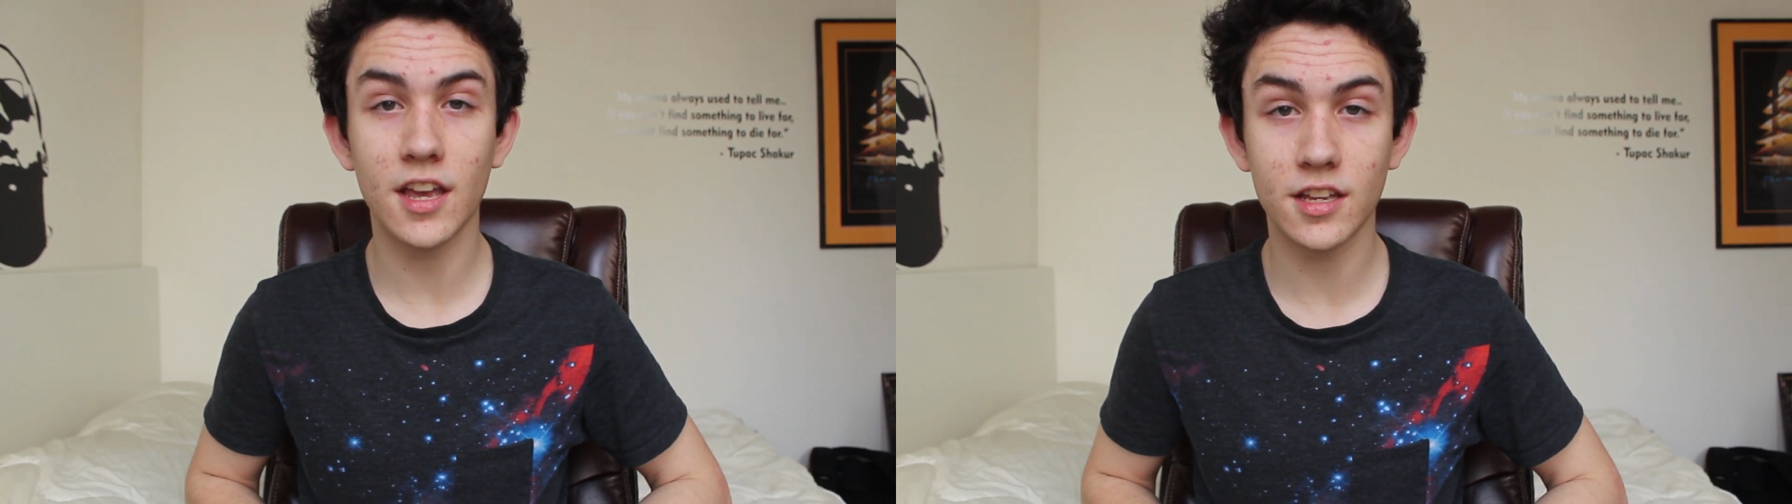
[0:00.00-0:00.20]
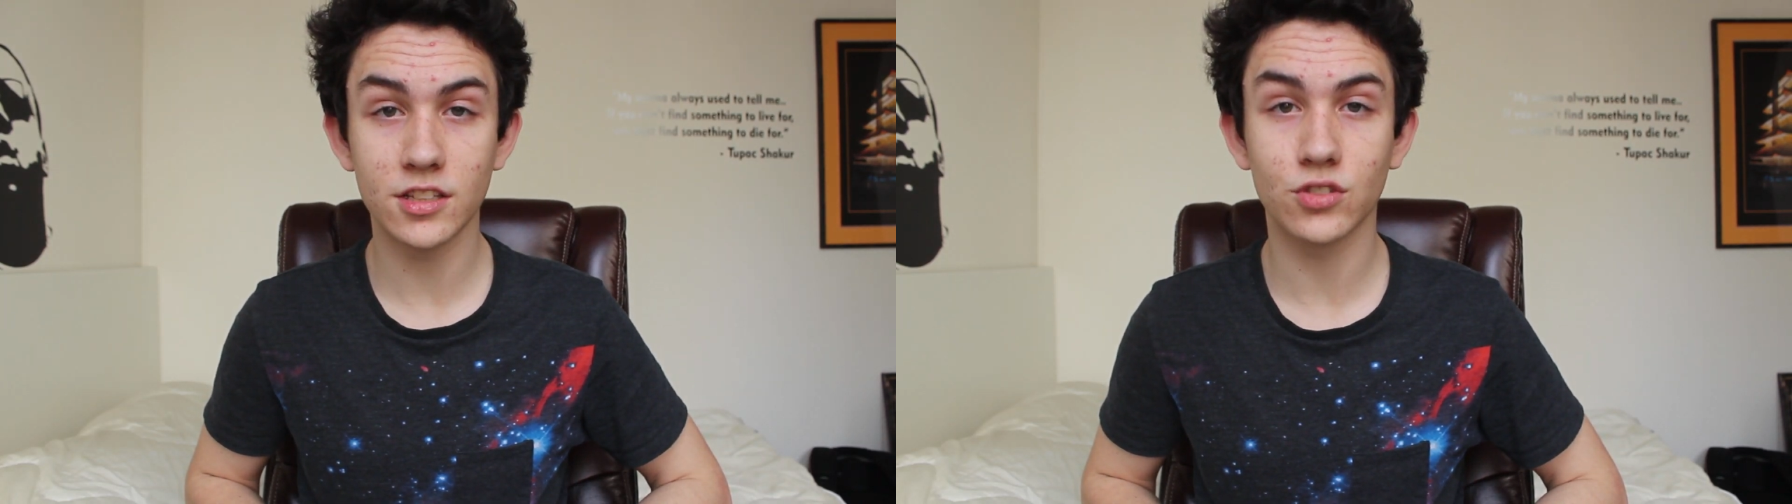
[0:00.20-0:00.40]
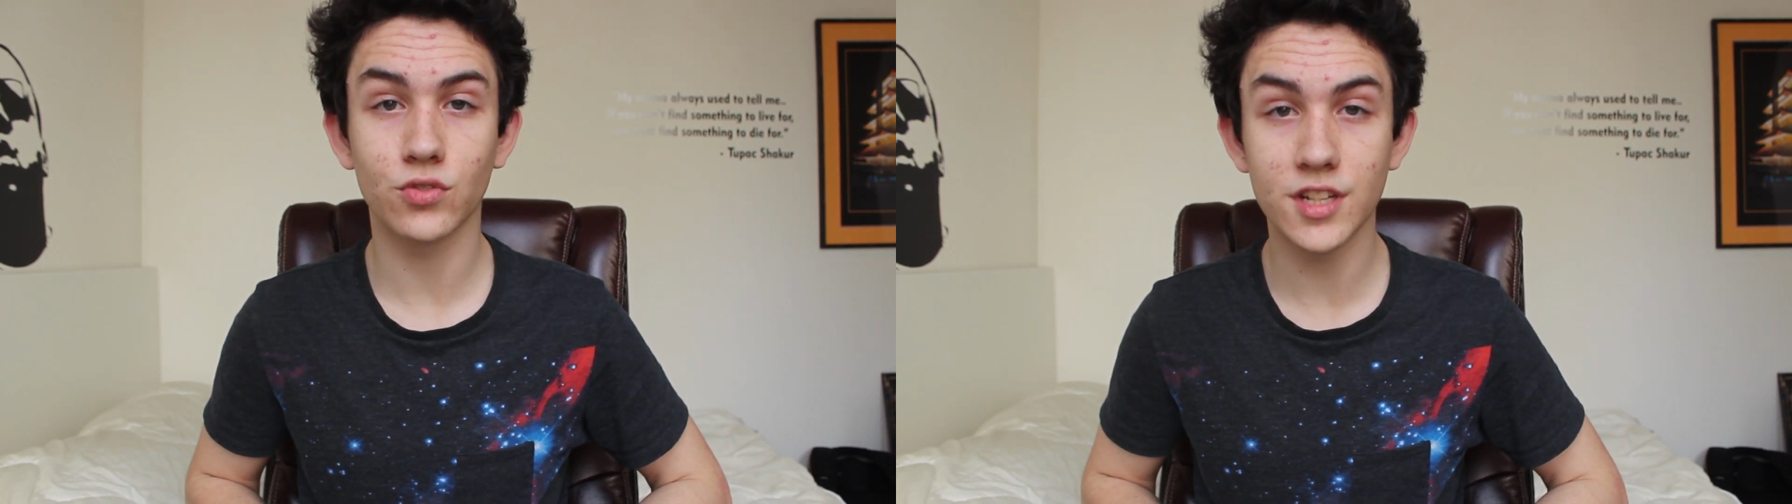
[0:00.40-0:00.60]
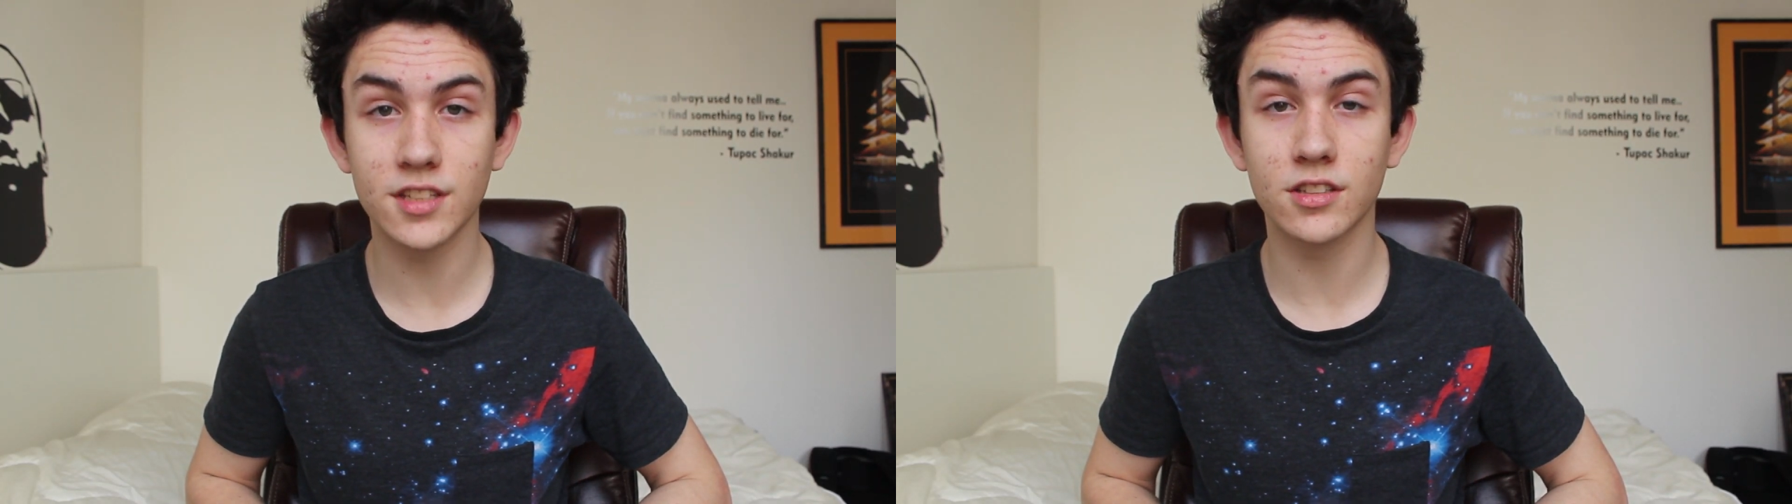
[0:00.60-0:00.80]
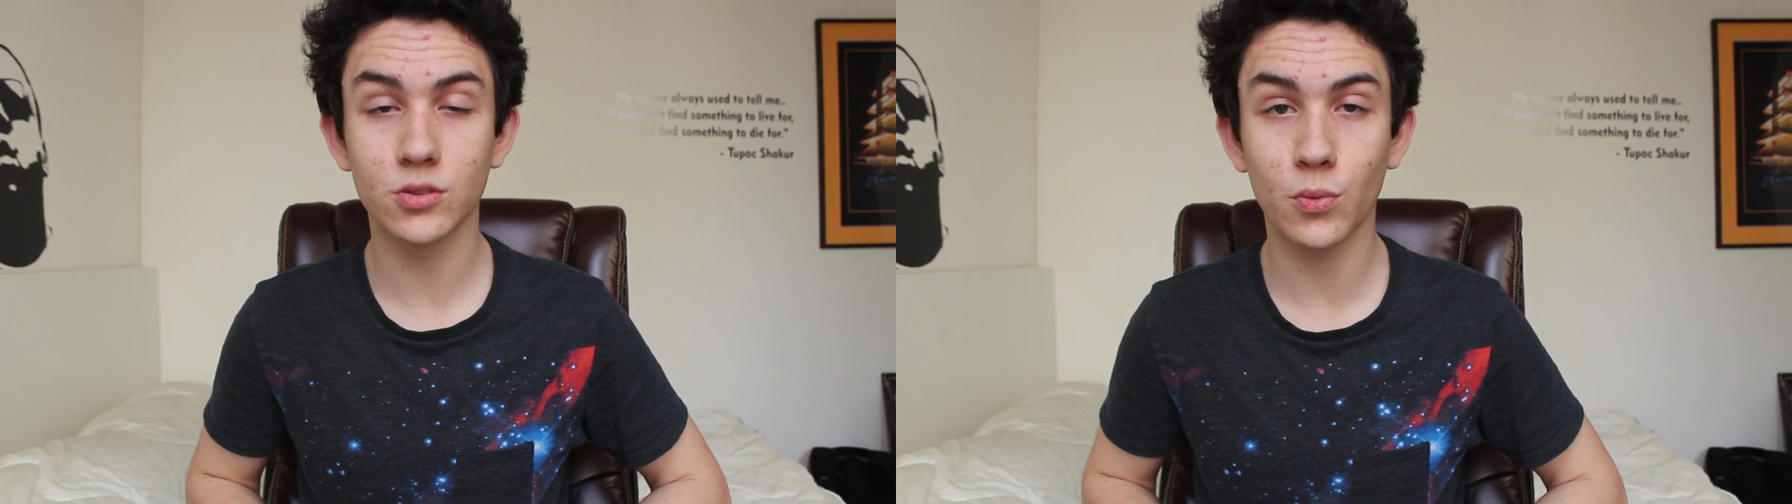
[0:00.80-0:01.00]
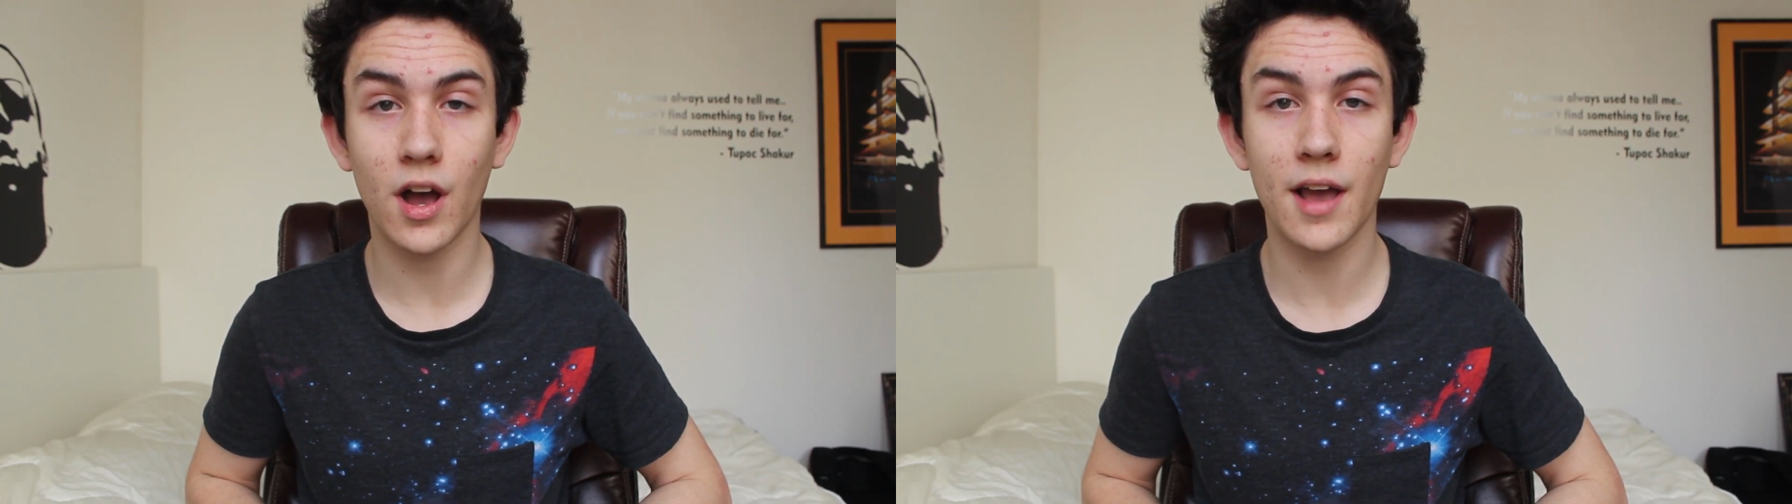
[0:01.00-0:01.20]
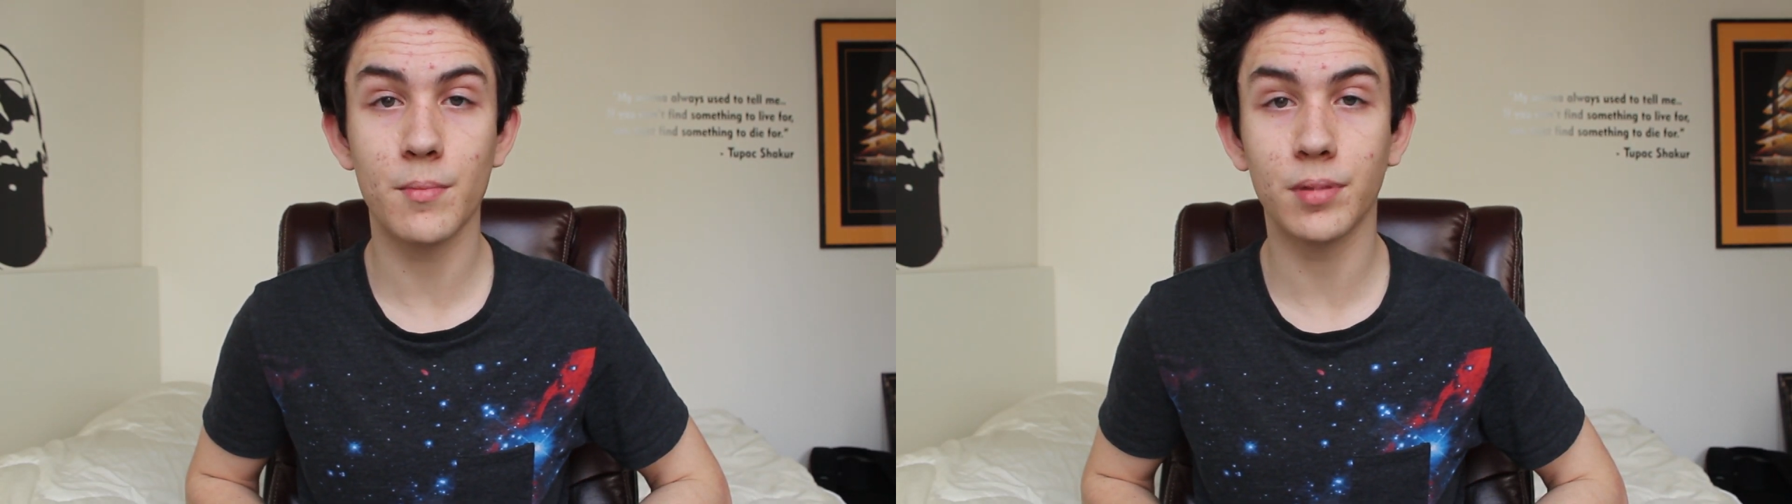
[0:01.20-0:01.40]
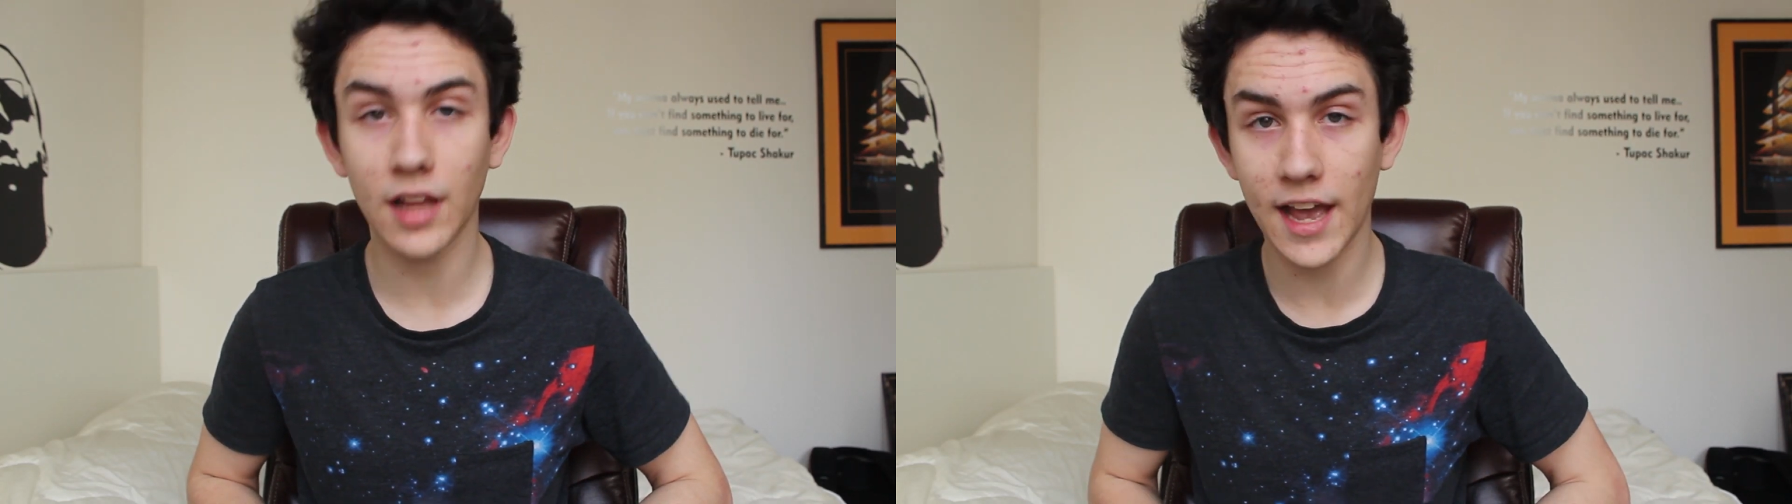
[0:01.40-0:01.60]
is Reasons Why
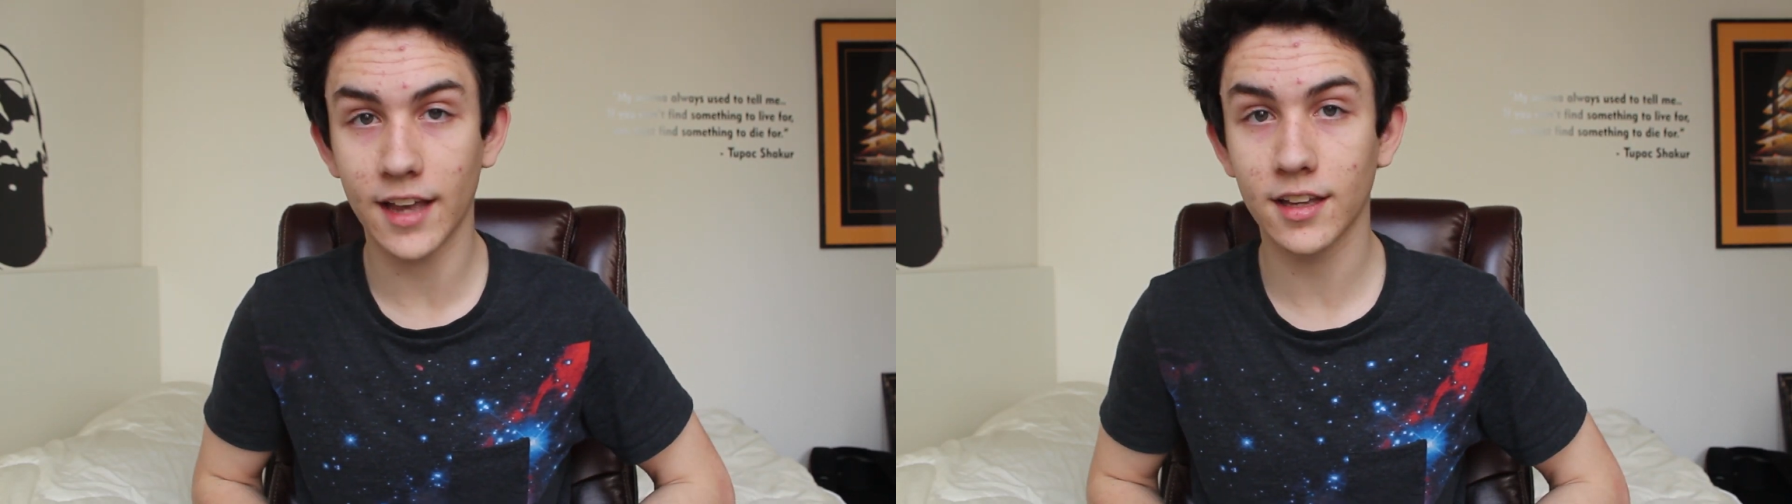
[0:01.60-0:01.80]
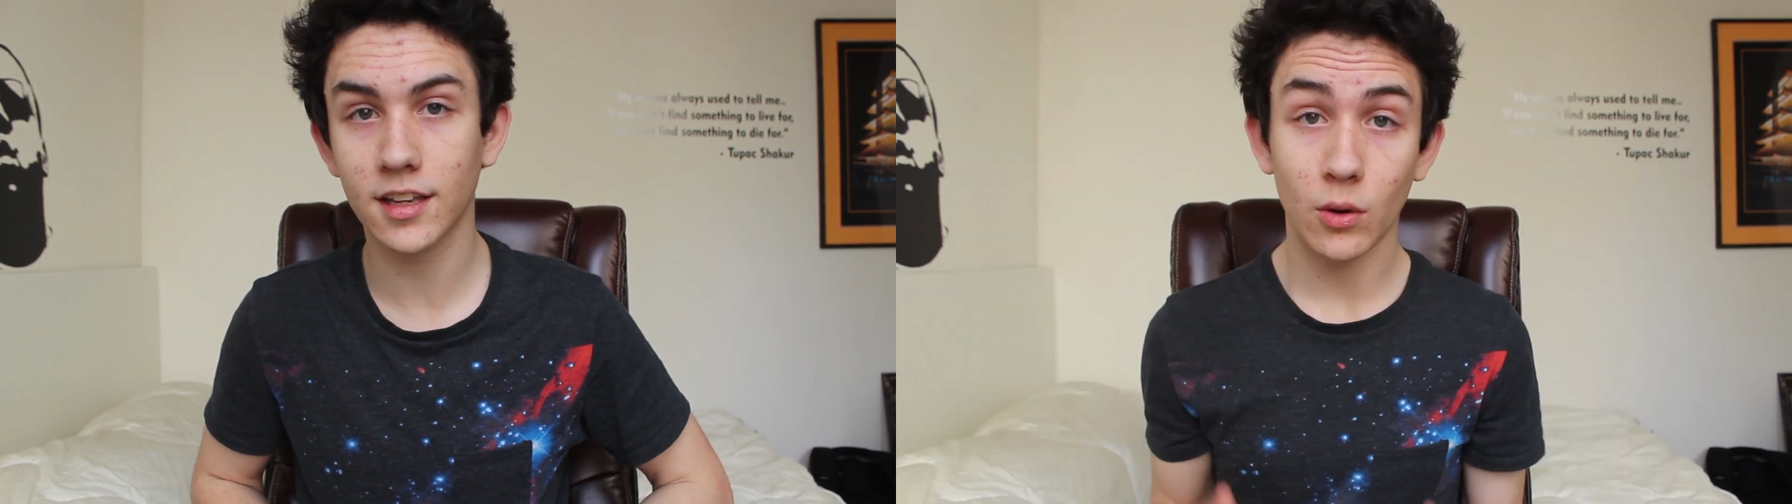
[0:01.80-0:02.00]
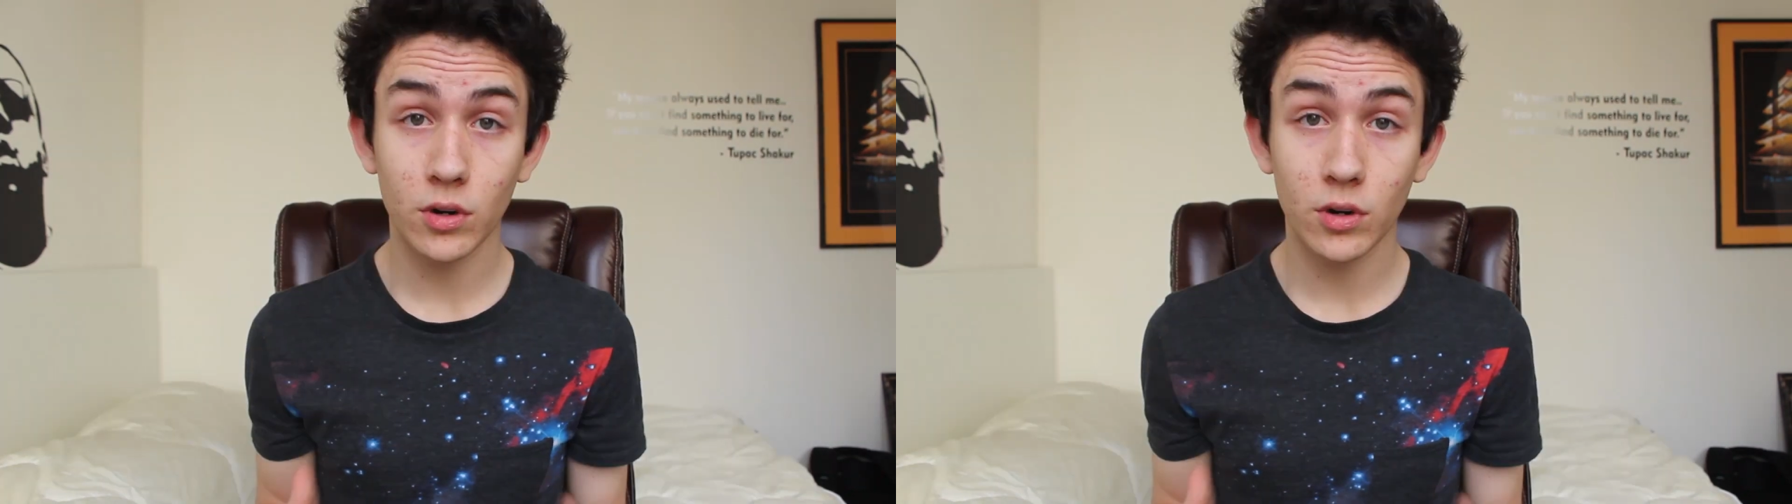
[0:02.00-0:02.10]
Blank.